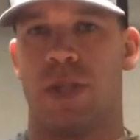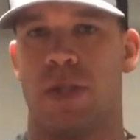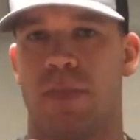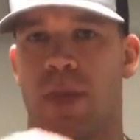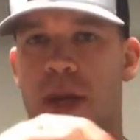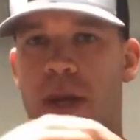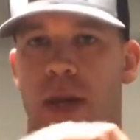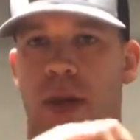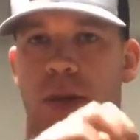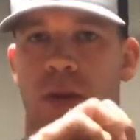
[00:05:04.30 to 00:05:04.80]
is
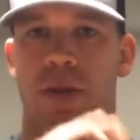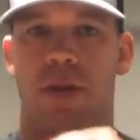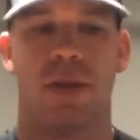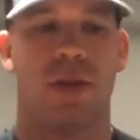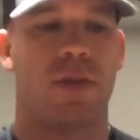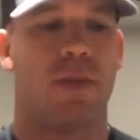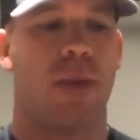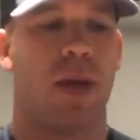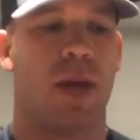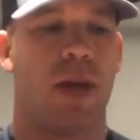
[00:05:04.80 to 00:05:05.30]
my
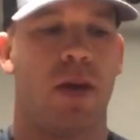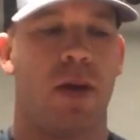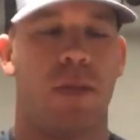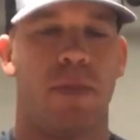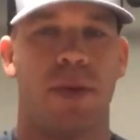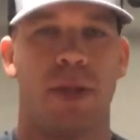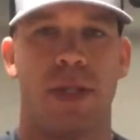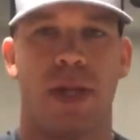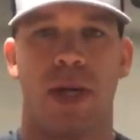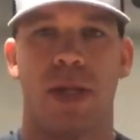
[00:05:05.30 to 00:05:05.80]
ears, my hearing
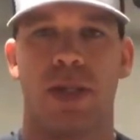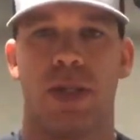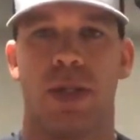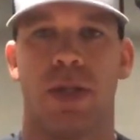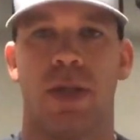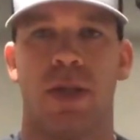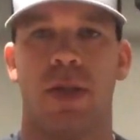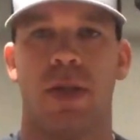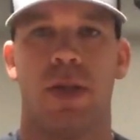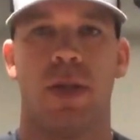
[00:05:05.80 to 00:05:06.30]
protection,
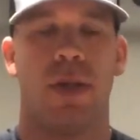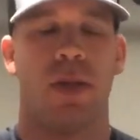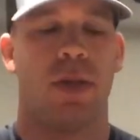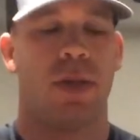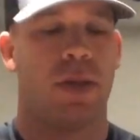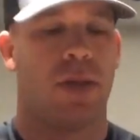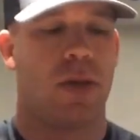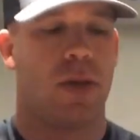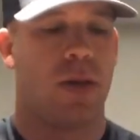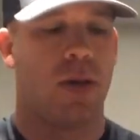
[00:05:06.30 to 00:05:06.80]

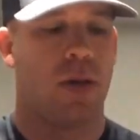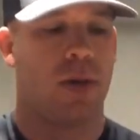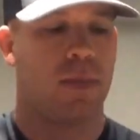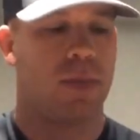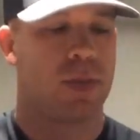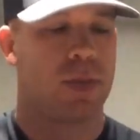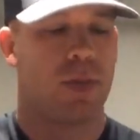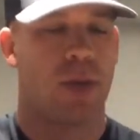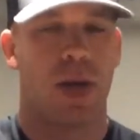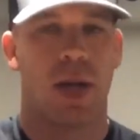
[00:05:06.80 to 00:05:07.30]

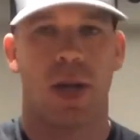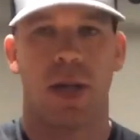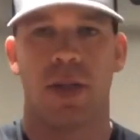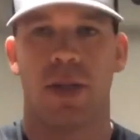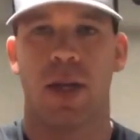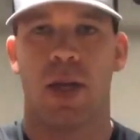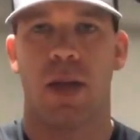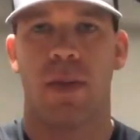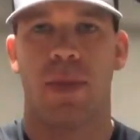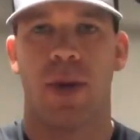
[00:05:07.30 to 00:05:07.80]
so I can
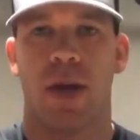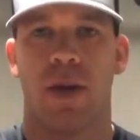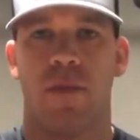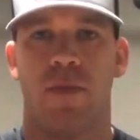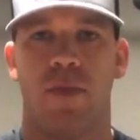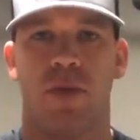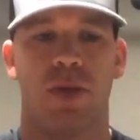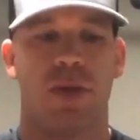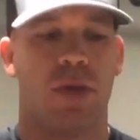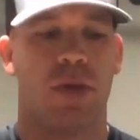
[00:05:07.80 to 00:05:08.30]
take it back and
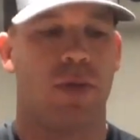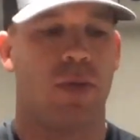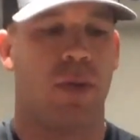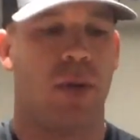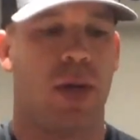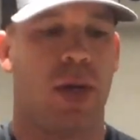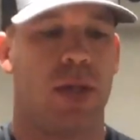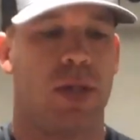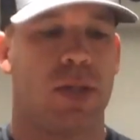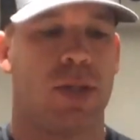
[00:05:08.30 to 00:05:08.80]
forth to the
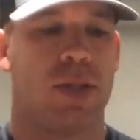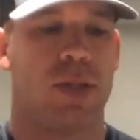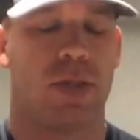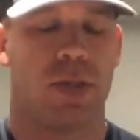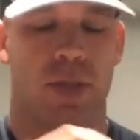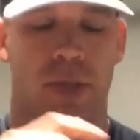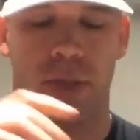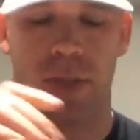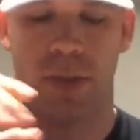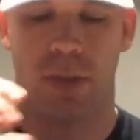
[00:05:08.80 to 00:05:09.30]
range.
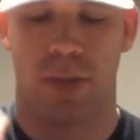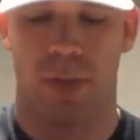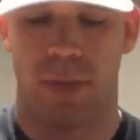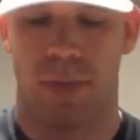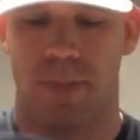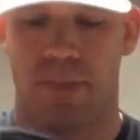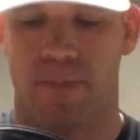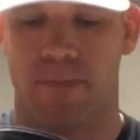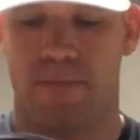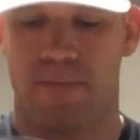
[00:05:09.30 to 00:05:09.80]

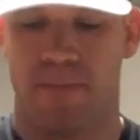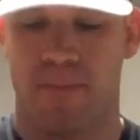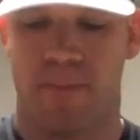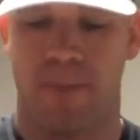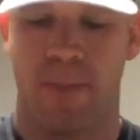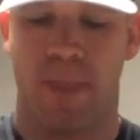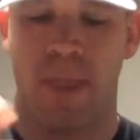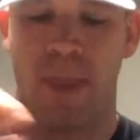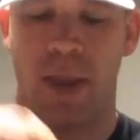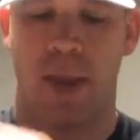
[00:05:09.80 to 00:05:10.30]

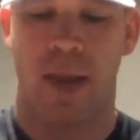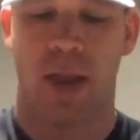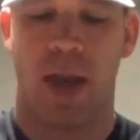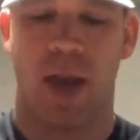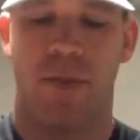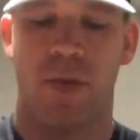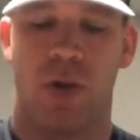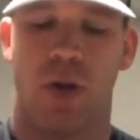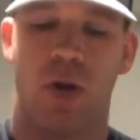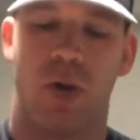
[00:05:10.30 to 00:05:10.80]

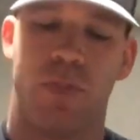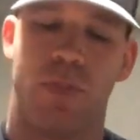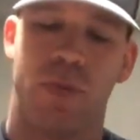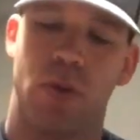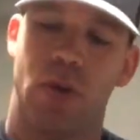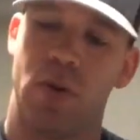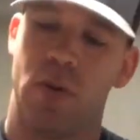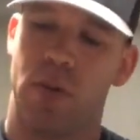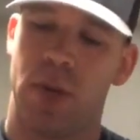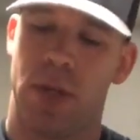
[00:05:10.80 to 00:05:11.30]
I have a
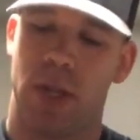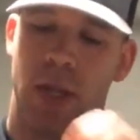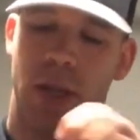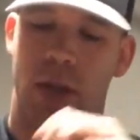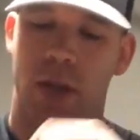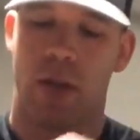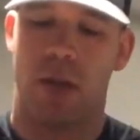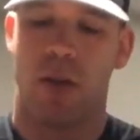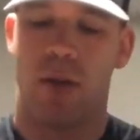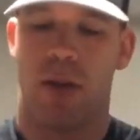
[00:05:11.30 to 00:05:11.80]
GoPro in
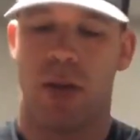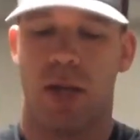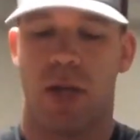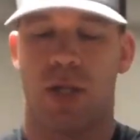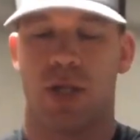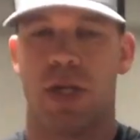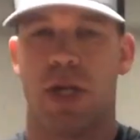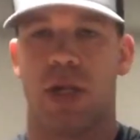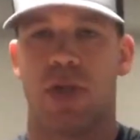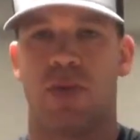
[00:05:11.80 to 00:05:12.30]
here and a
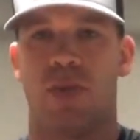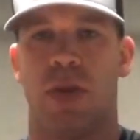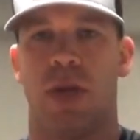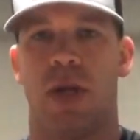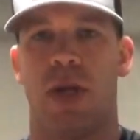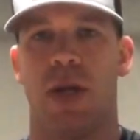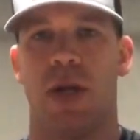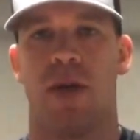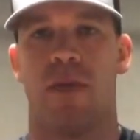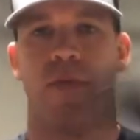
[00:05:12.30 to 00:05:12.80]
chest
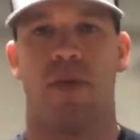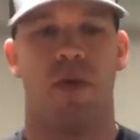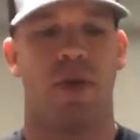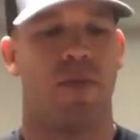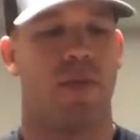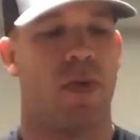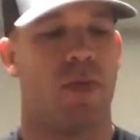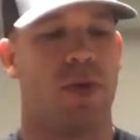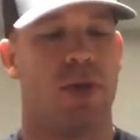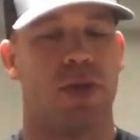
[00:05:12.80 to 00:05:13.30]
rig for
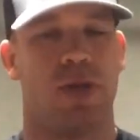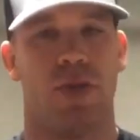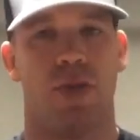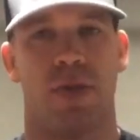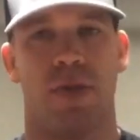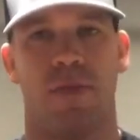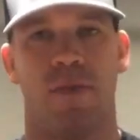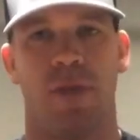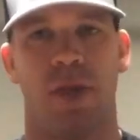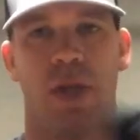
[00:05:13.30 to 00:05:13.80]
if I want to shoot
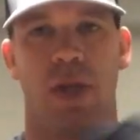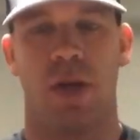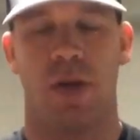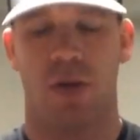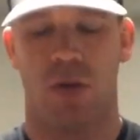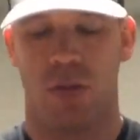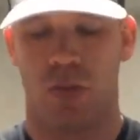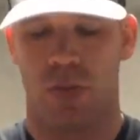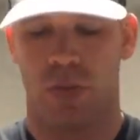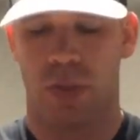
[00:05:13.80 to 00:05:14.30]
some
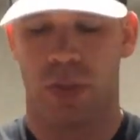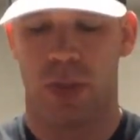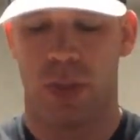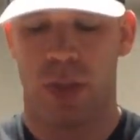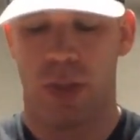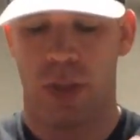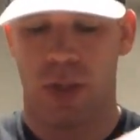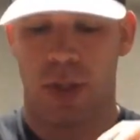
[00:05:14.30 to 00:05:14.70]
videos.